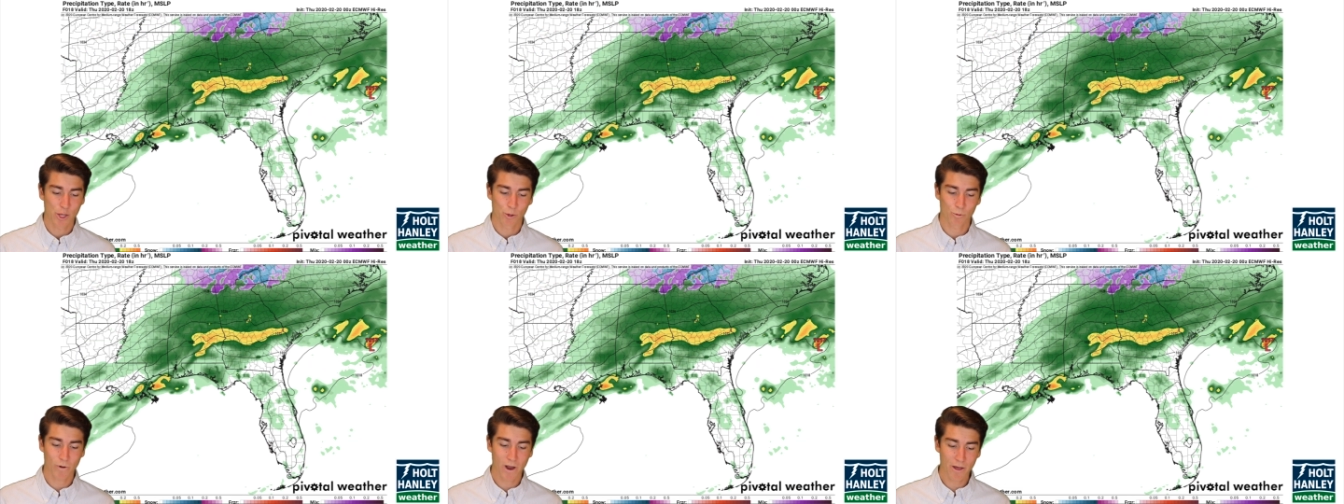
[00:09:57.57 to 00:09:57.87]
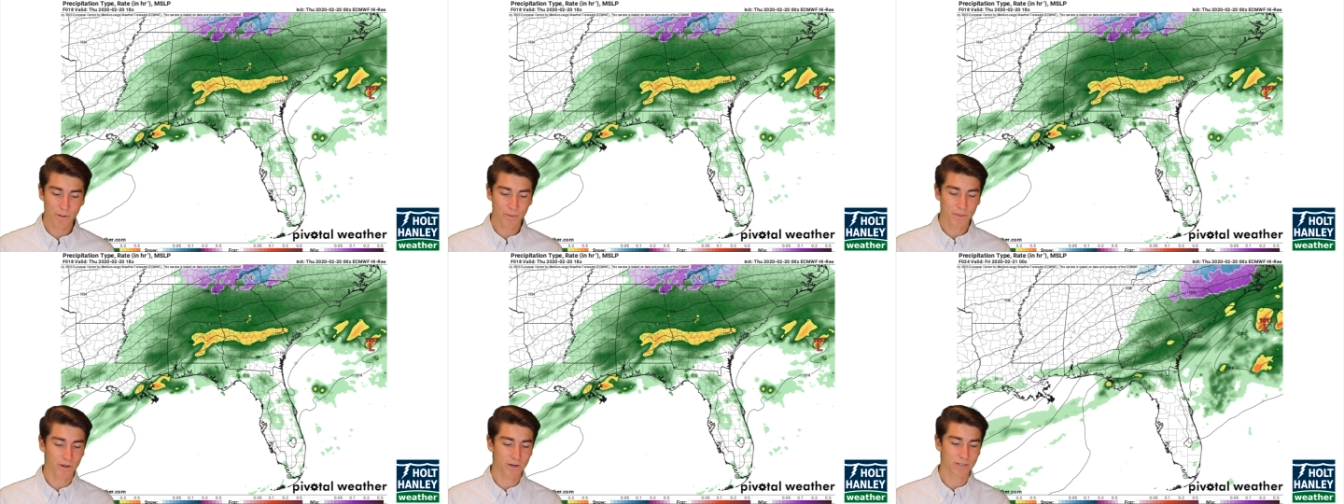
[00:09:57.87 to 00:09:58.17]

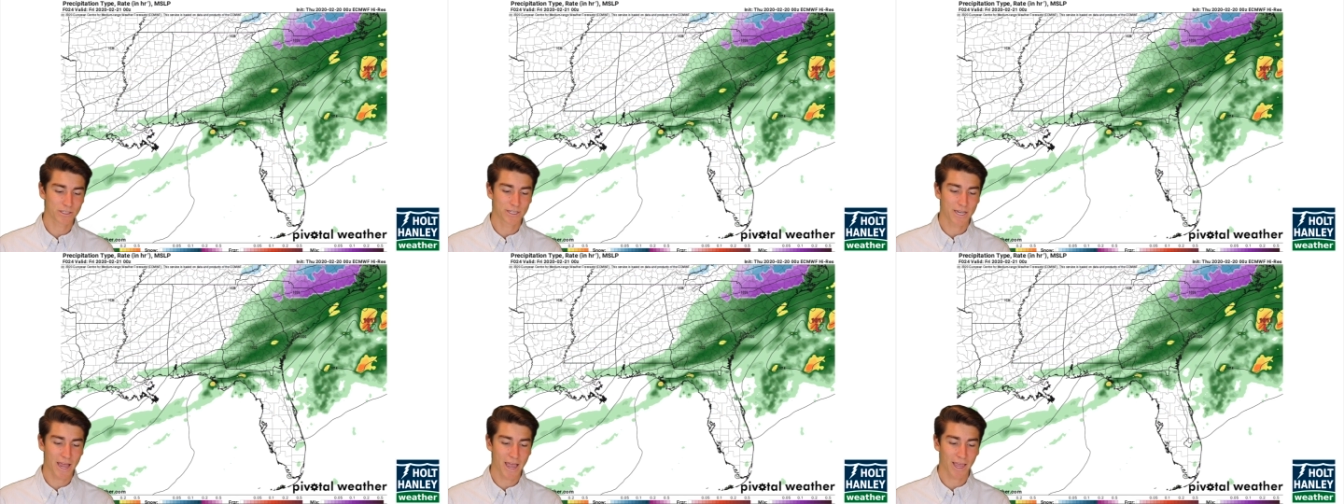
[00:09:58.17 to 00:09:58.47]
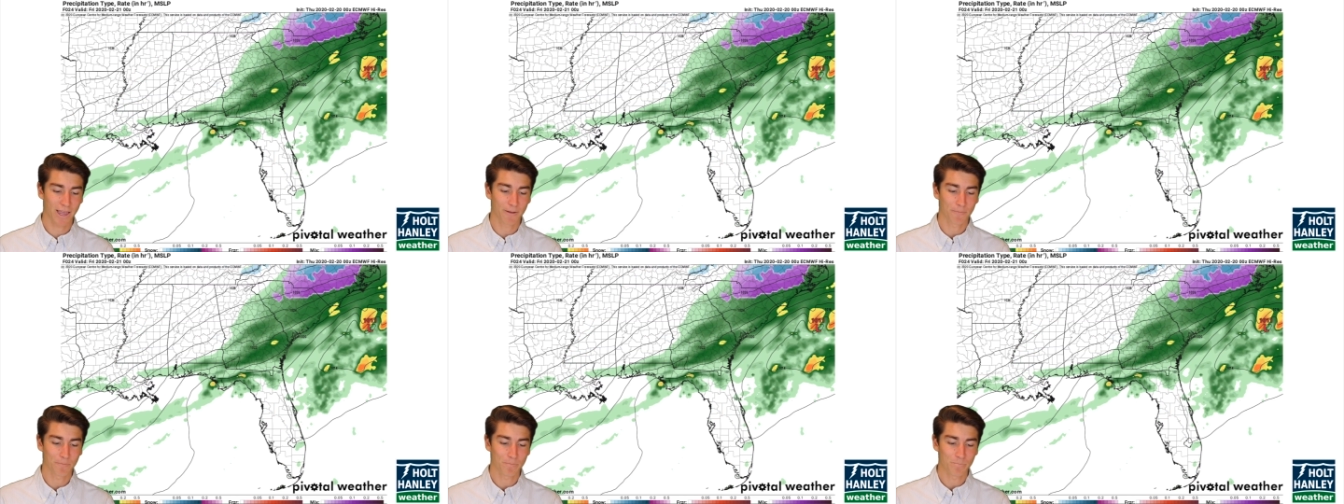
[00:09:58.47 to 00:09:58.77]
Throughout
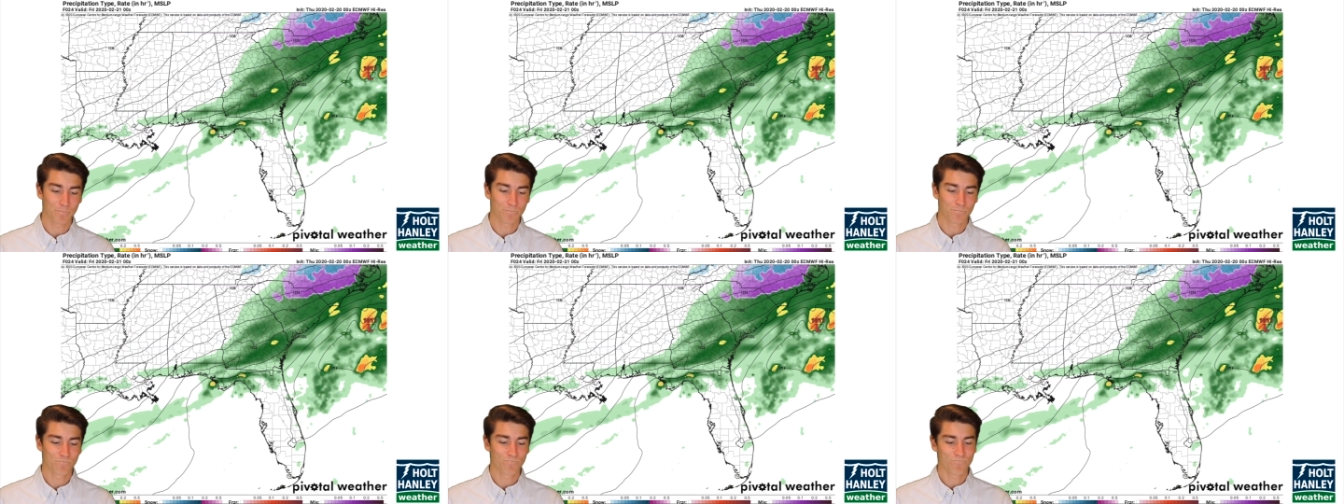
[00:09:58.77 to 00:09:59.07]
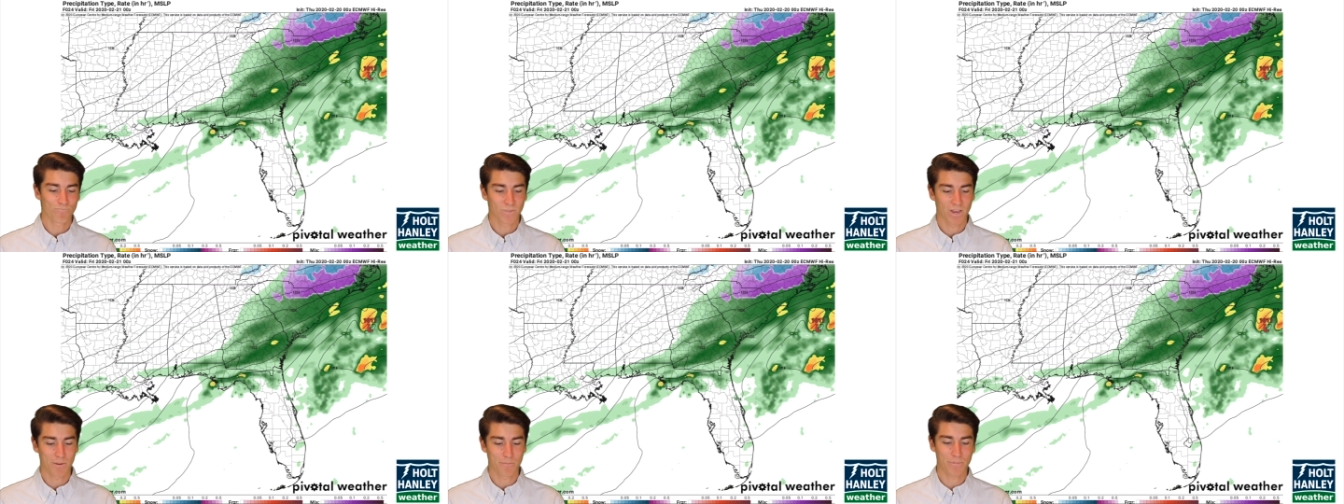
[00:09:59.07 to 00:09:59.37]
Thursday,
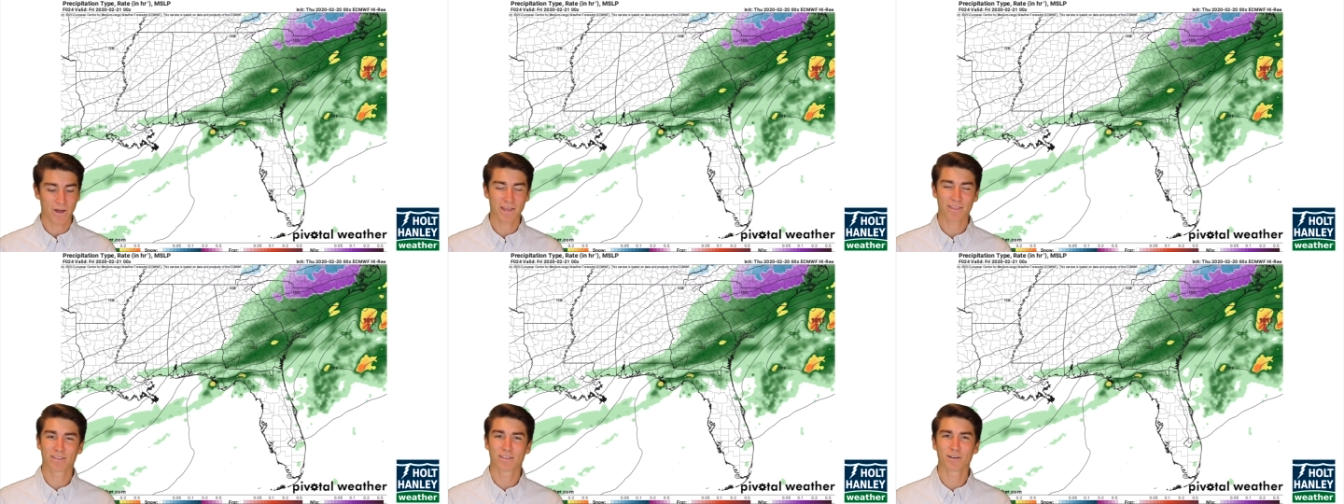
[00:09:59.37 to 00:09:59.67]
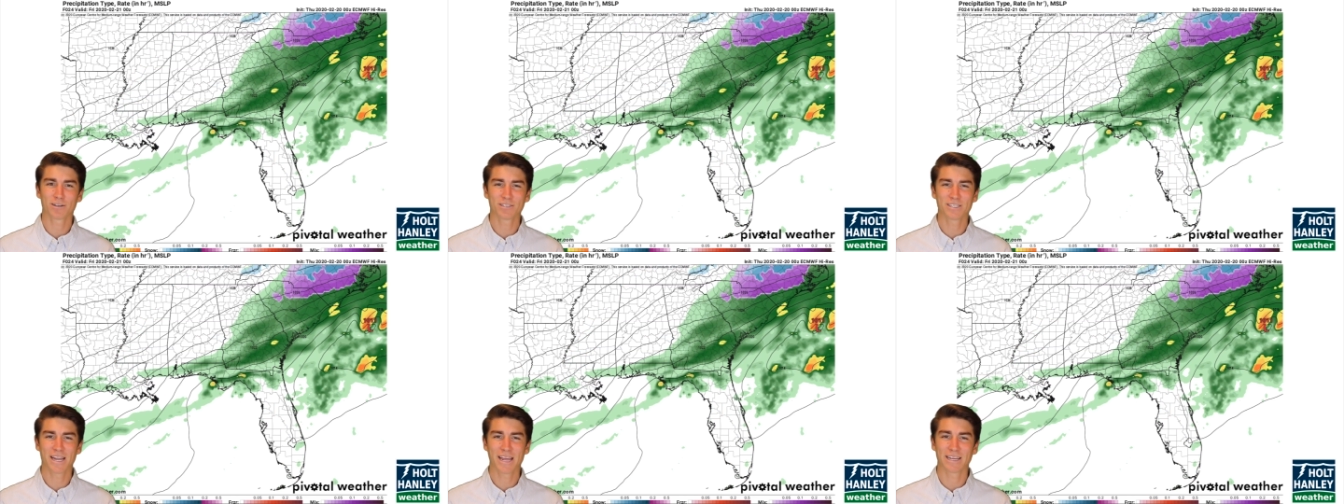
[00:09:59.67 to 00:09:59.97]
by
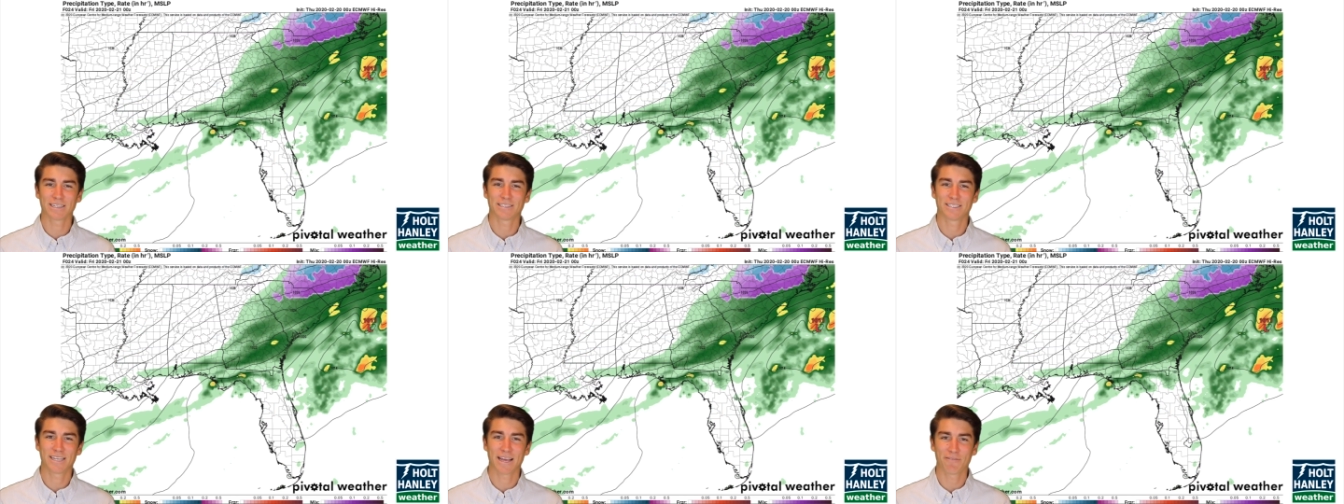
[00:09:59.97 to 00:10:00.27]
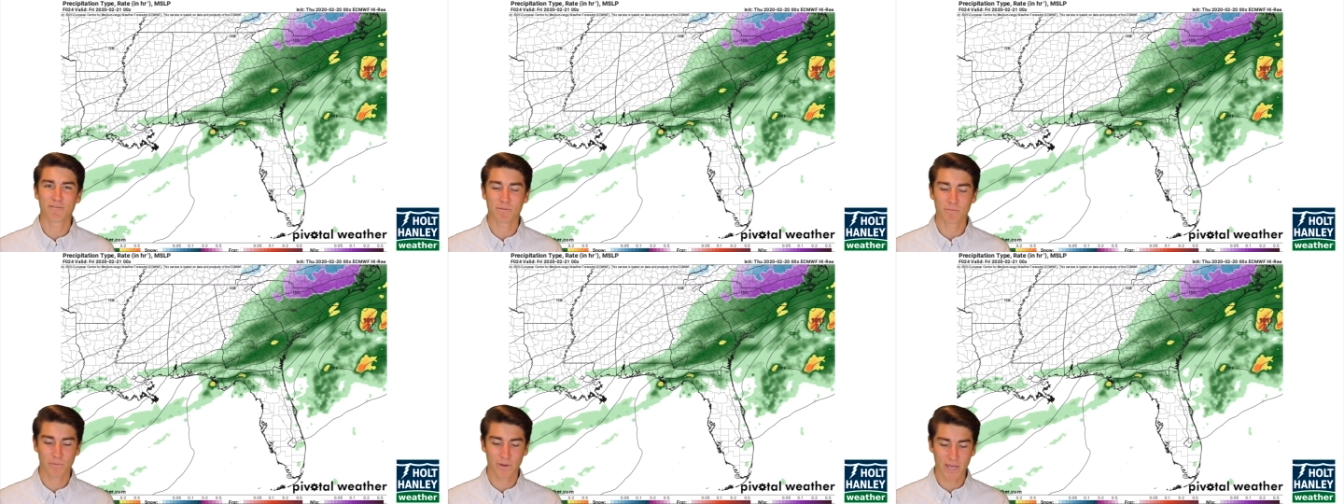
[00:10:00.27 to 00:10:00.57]
Thursday at
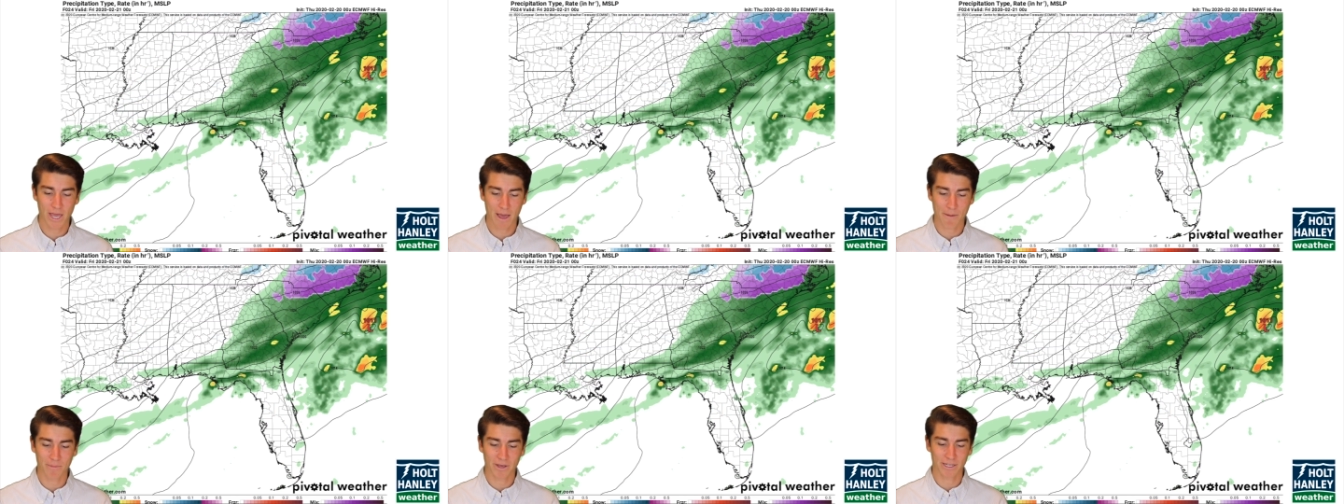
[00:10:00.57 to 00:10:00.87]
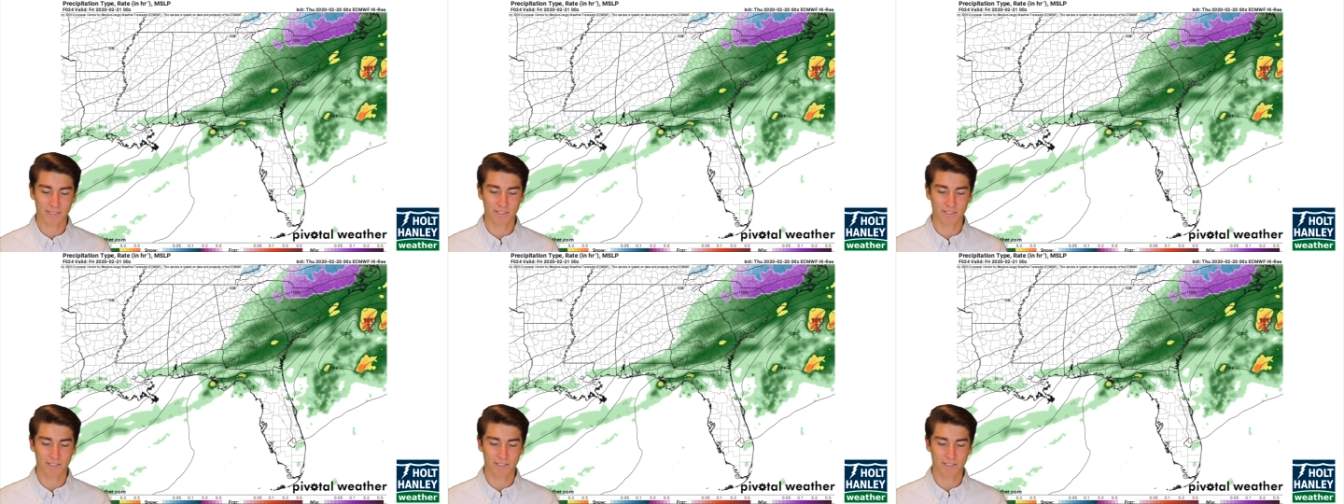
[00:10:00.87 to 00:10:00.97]
7 p.m.,